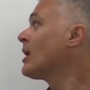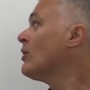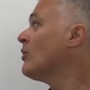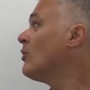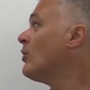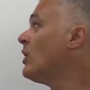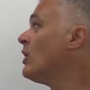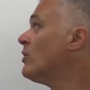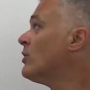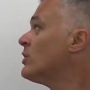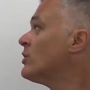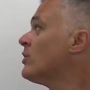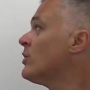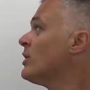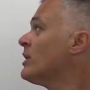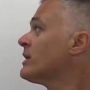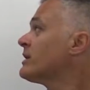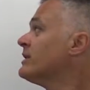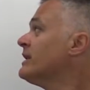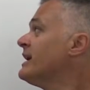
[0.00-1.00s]
what would
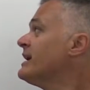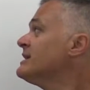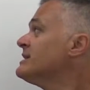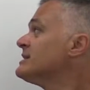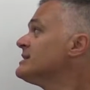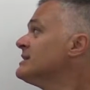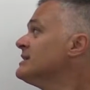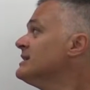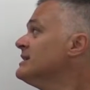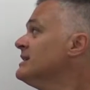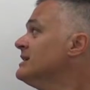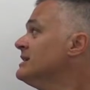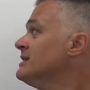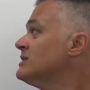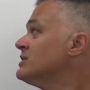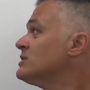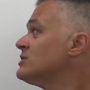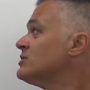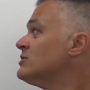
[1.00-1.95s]
work nicely is